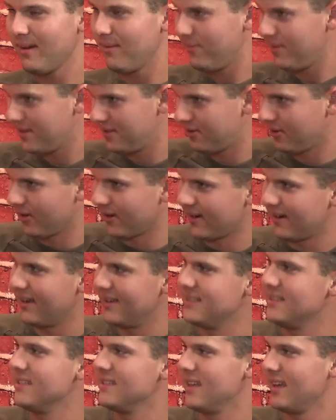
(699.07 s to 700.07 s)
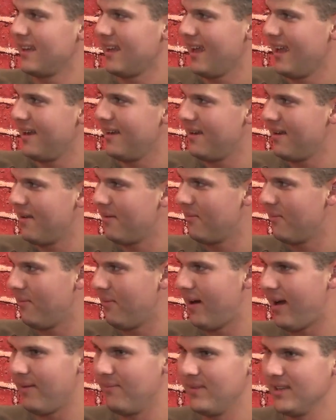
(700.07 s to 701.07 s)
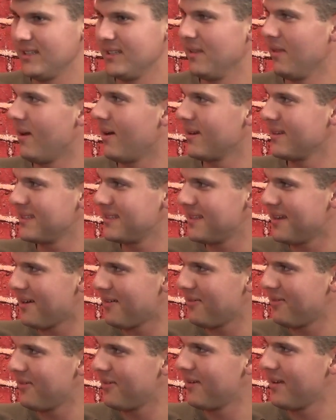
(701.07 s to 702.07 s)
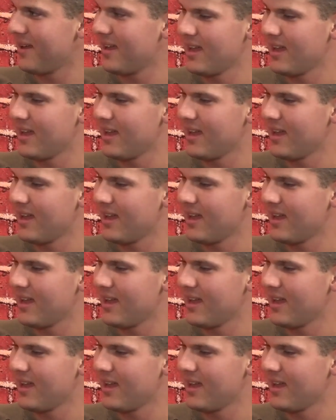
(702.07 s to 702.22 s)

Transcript: to be as organized as I can, but I miss a lot of stuff.